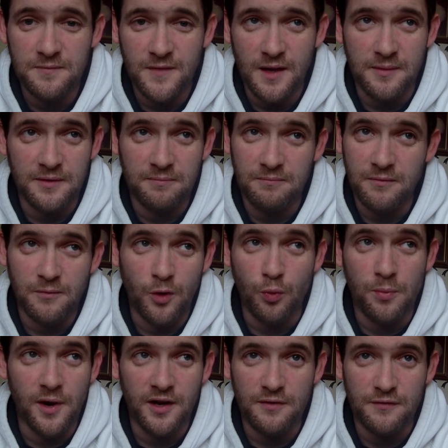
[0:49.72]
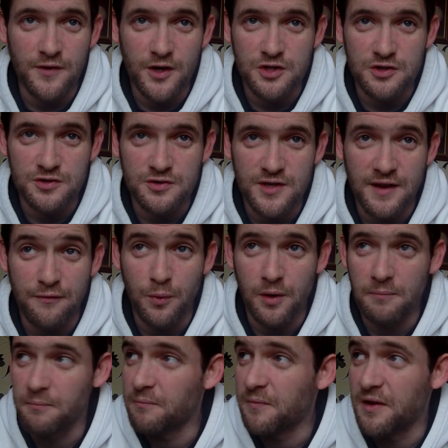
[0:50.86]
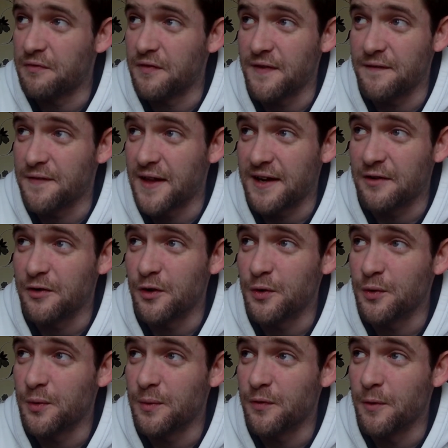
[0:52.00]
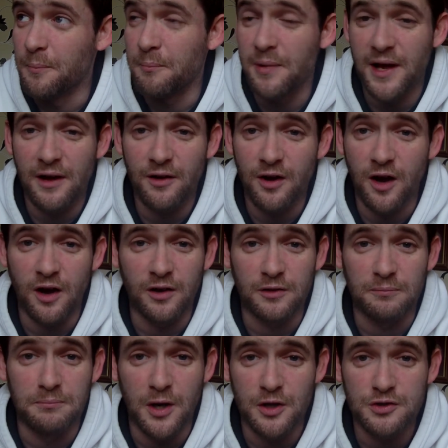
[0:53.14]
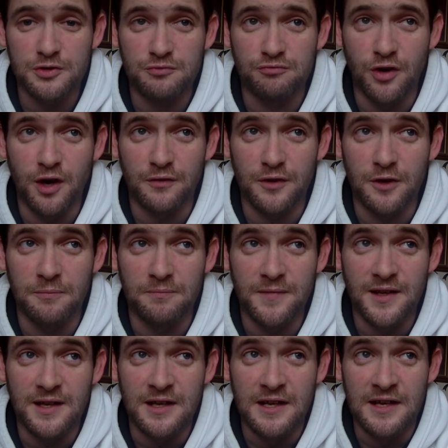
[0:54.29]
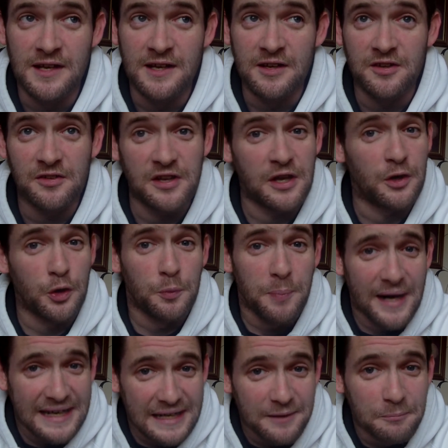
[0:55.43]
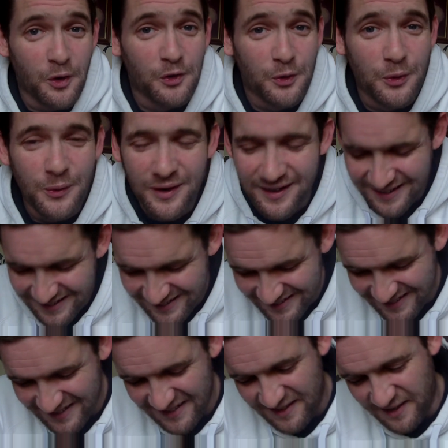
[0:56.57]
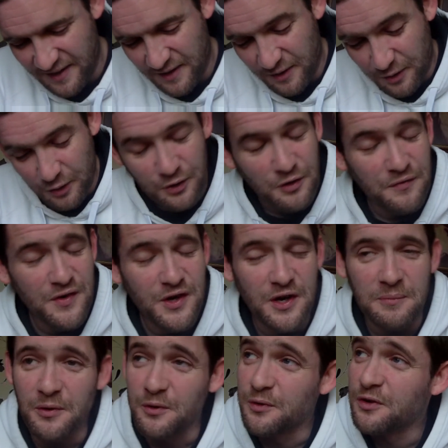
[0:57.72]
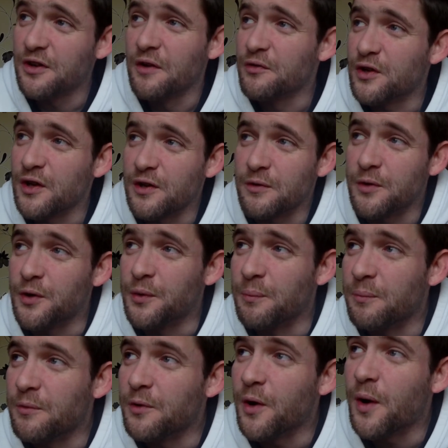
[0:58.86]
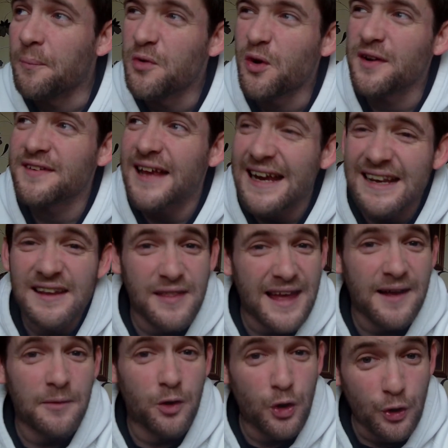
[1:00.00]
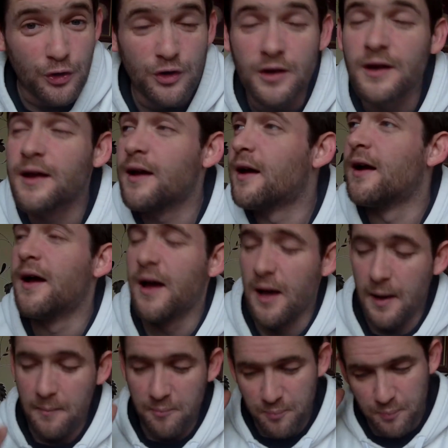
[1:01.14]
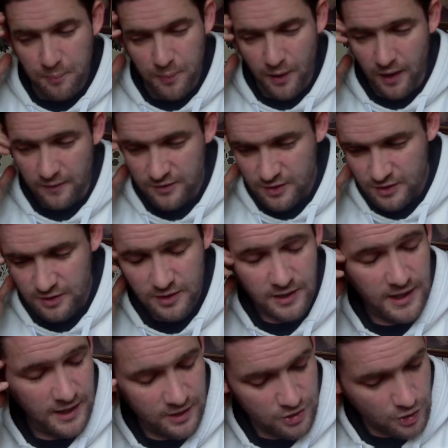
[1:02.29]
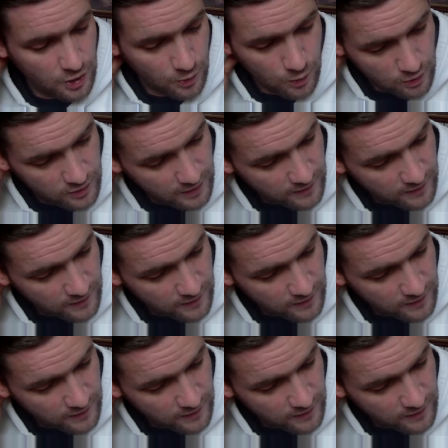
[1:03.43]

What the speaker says: I mean, all my conversions, everyone, if they can do them better, I'd much rather see a good painted model and a good converted model, because obviously, I'm not exactly that good. But okay, let's go on.